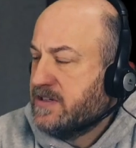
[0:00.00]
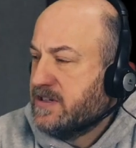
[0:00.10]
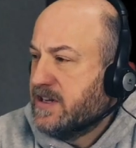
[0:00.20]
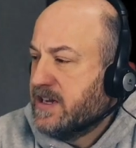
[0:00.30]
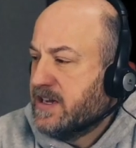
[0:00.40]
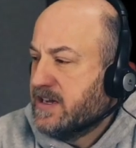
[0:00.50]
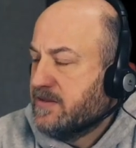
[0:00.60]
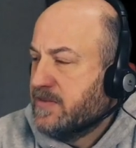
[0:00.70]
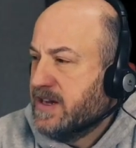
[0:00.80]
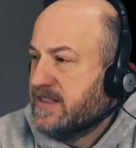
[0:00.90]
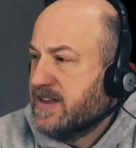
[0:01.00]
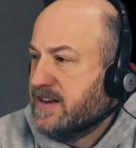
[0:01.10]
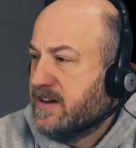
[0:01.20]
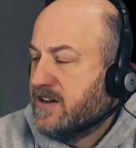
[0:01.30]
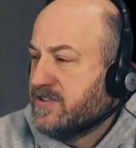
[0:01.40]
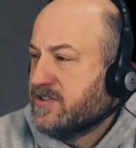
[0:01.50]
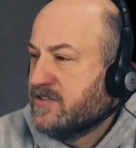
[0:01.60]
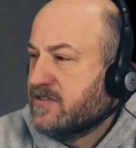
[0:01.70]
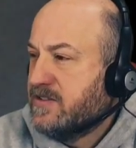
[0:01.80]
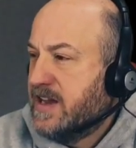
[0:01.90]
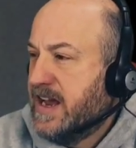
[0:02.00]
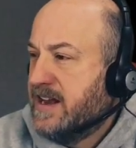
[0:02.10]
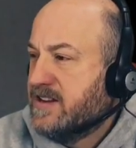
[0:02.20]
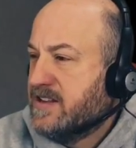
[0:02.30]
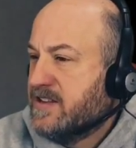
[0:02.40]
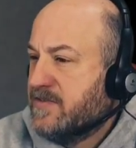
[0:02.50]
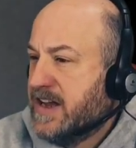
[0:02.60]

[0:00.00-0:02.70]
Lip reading: And then also add into the fact